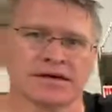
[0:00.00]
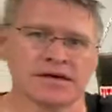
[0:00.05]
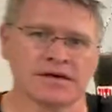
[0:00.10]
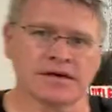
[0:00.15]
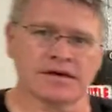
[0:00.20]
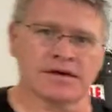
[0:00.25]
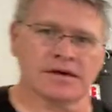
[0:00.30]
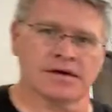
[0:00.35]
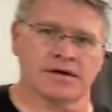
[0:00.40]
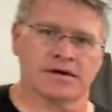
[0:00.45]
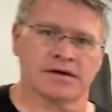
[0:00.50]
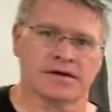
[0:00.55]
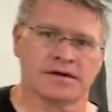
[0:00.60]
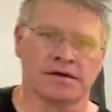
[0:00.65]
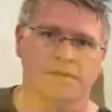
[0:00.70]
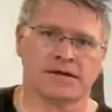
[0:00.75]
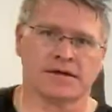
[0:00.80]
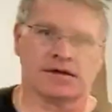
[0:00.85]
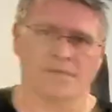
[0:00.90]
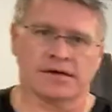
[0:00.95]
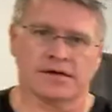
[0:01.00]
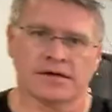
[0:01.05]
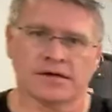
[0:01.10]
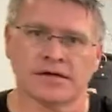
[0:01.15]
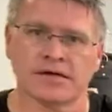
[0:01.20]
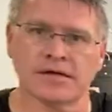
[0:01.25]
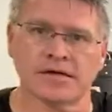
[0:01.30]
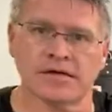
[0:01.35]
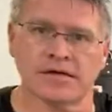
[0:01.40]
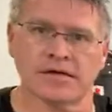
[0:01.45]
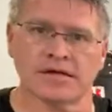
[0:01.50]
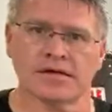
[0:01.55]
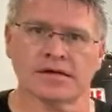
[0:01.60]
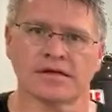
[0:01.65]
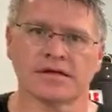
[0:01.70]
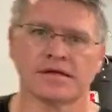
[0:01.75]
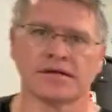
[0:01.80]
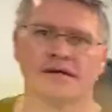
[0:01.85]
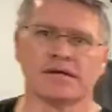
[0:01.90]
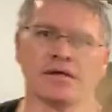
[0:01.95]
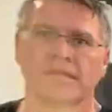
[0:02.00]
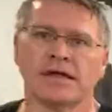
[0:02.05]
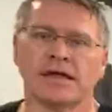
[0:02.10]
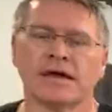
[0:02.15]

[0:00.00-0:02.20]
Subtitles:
(silence)